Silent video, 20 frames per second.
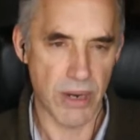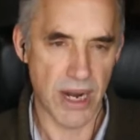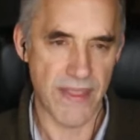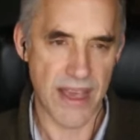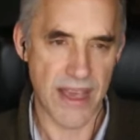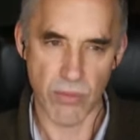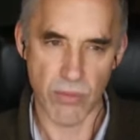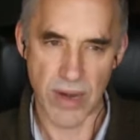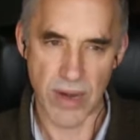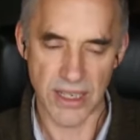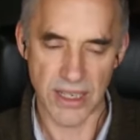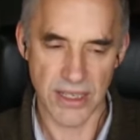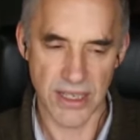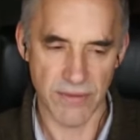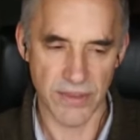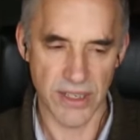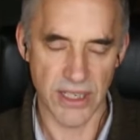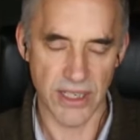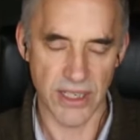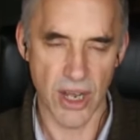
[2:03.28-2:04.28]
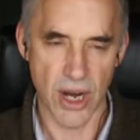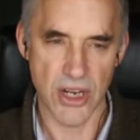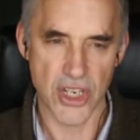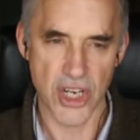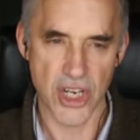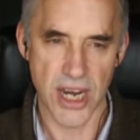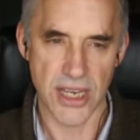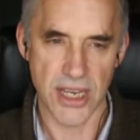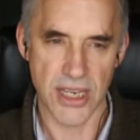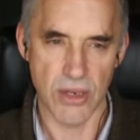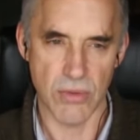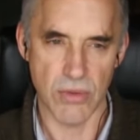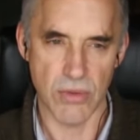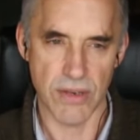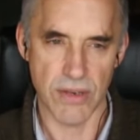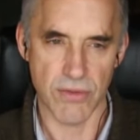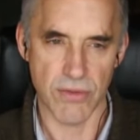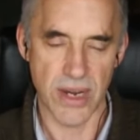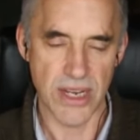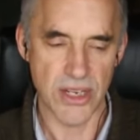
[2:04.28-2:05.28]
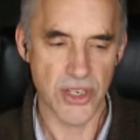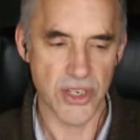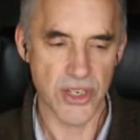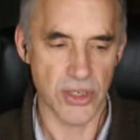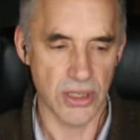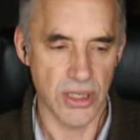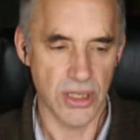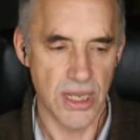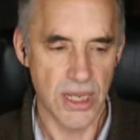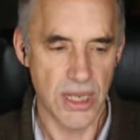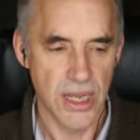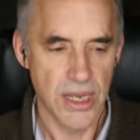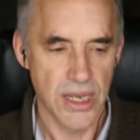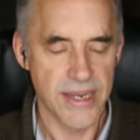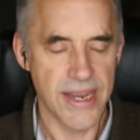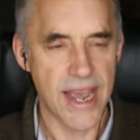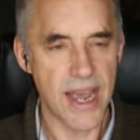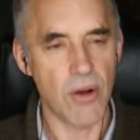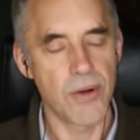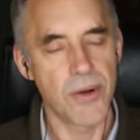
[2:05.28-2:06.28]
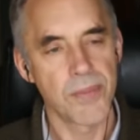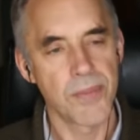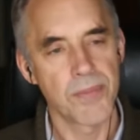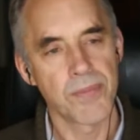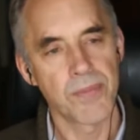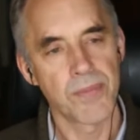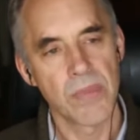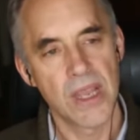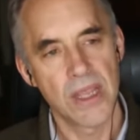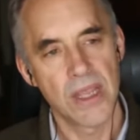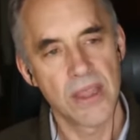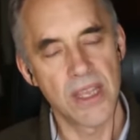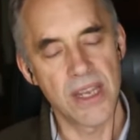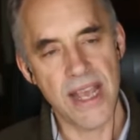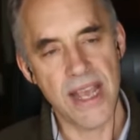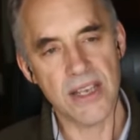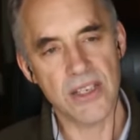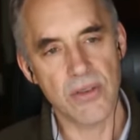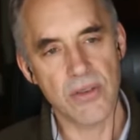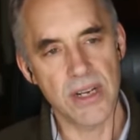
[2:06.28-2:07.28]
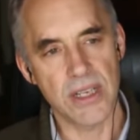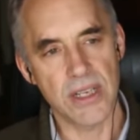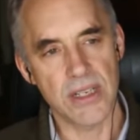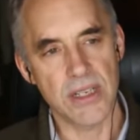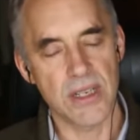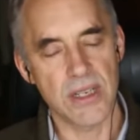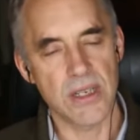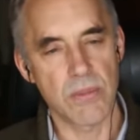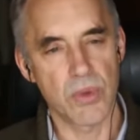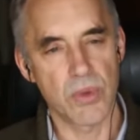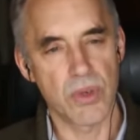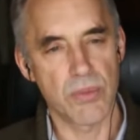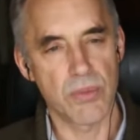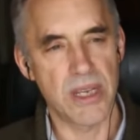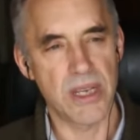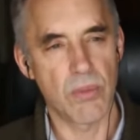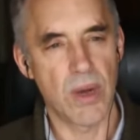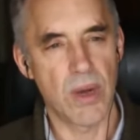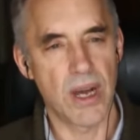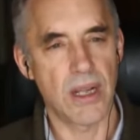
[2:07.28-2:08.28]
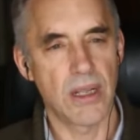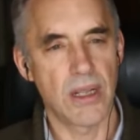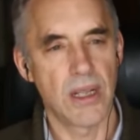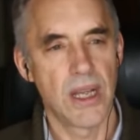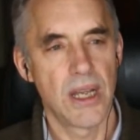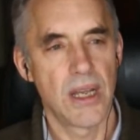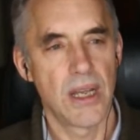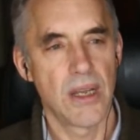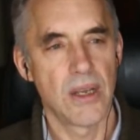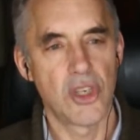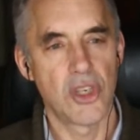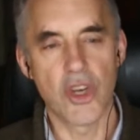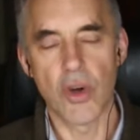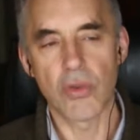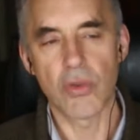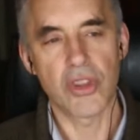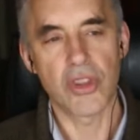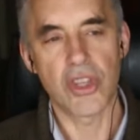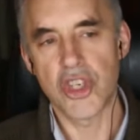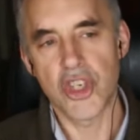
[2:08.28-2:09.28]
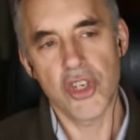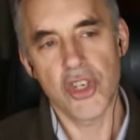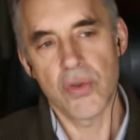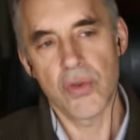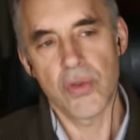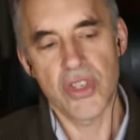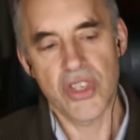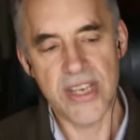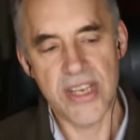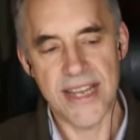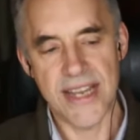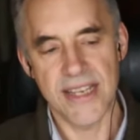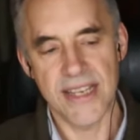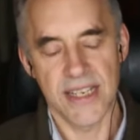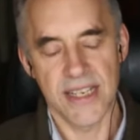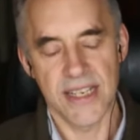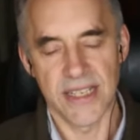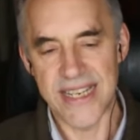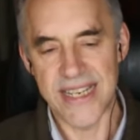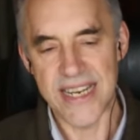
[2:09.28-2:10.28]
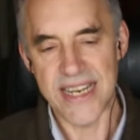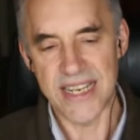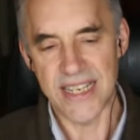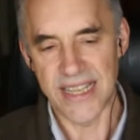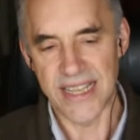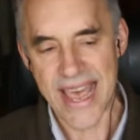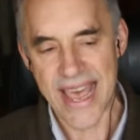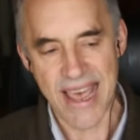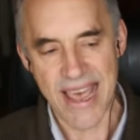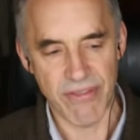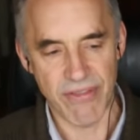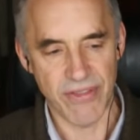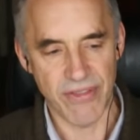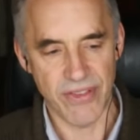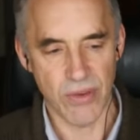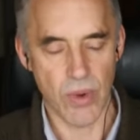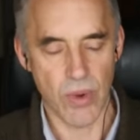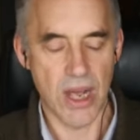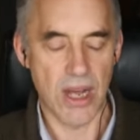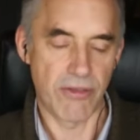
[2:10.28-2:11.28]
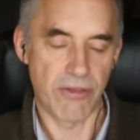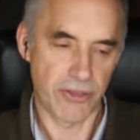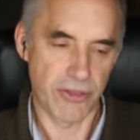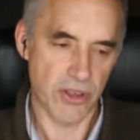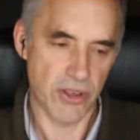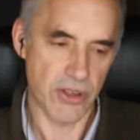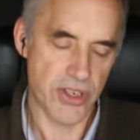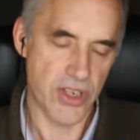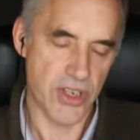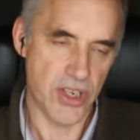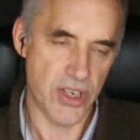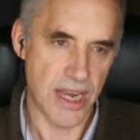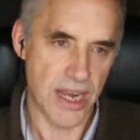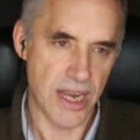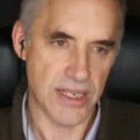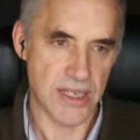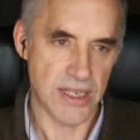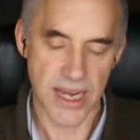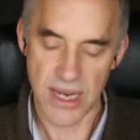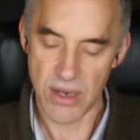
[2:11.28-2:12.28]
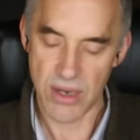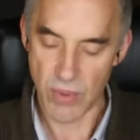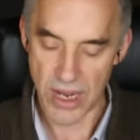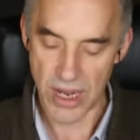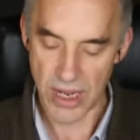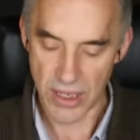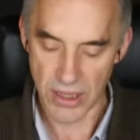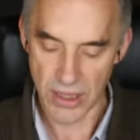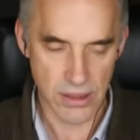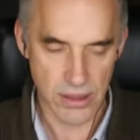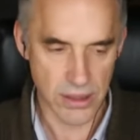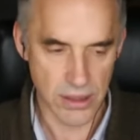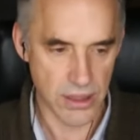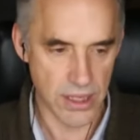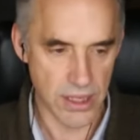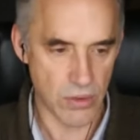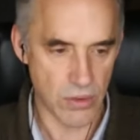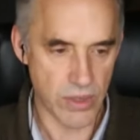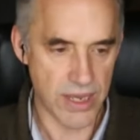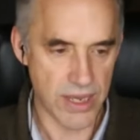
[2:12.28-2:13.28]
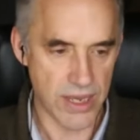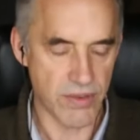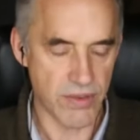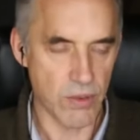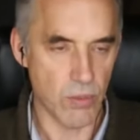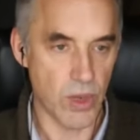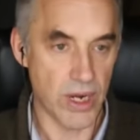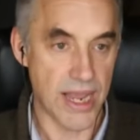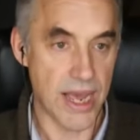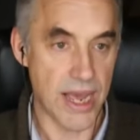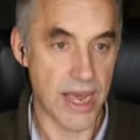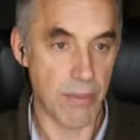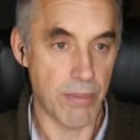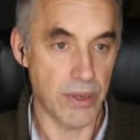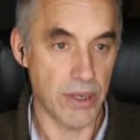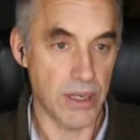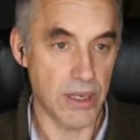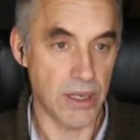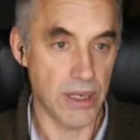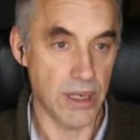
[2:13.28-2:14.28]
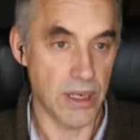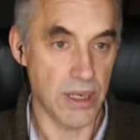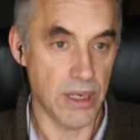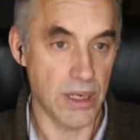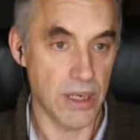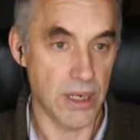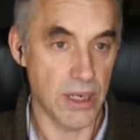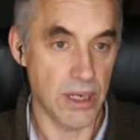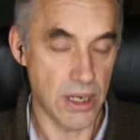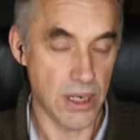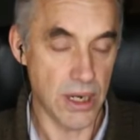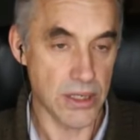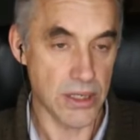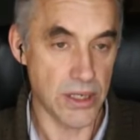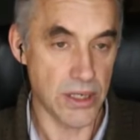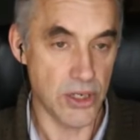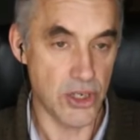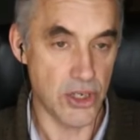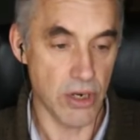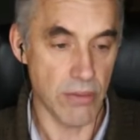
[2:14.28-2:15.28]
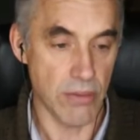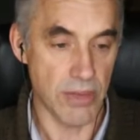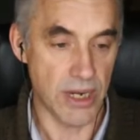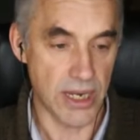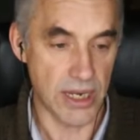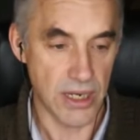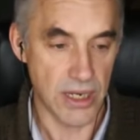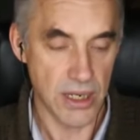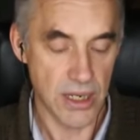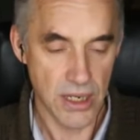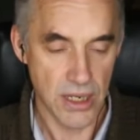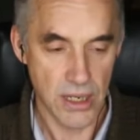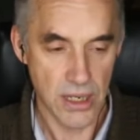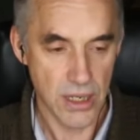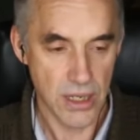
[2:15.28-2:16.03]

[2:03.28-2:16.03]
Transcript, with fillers: by that relatively large iq differential now the next criticism would be well don't the Jews tend to lean left? Well, first you might say, well, you know, given what happened in, in Nazi Germany,